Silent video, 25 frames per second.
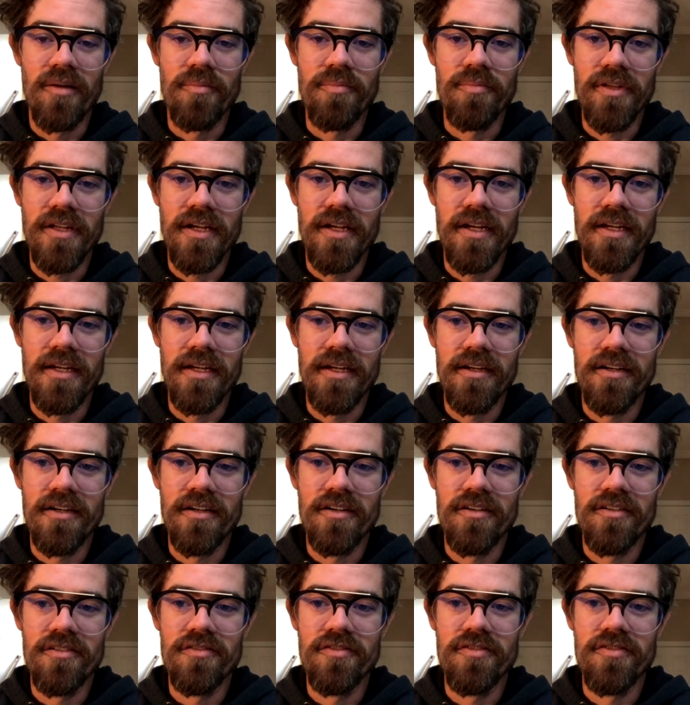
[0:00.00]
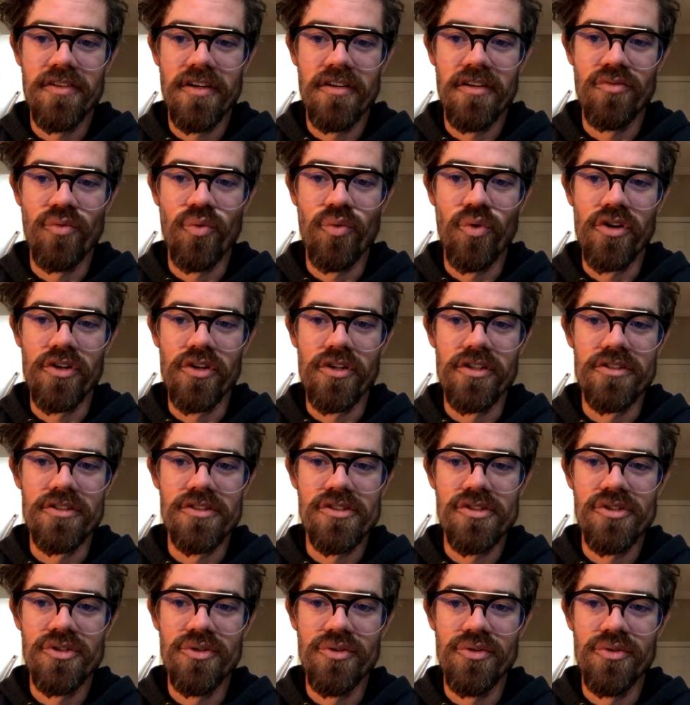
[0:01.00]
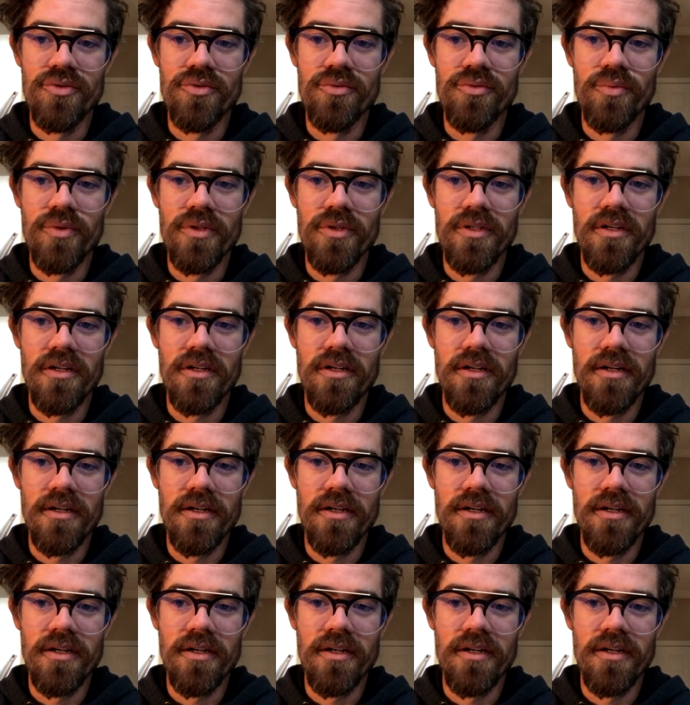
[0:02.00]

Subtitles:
are plenty of workers who